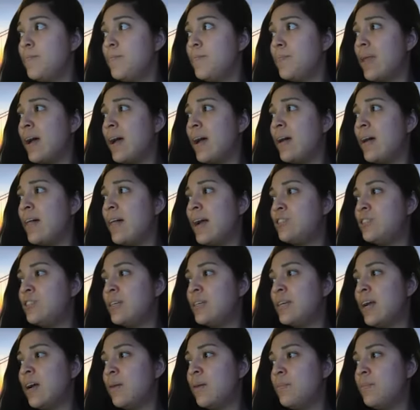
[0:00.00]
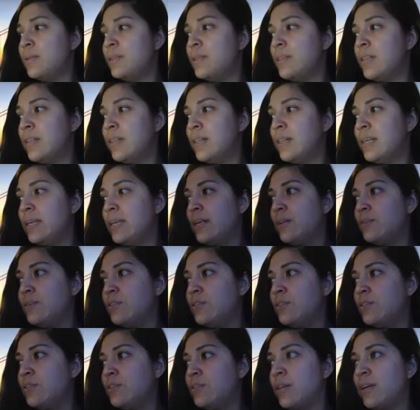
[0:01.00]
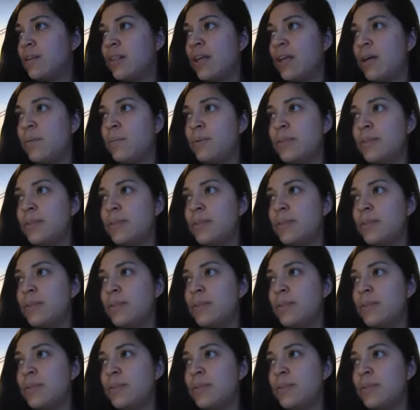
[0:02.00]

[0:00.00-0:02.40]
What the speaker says: I'll put the link to their club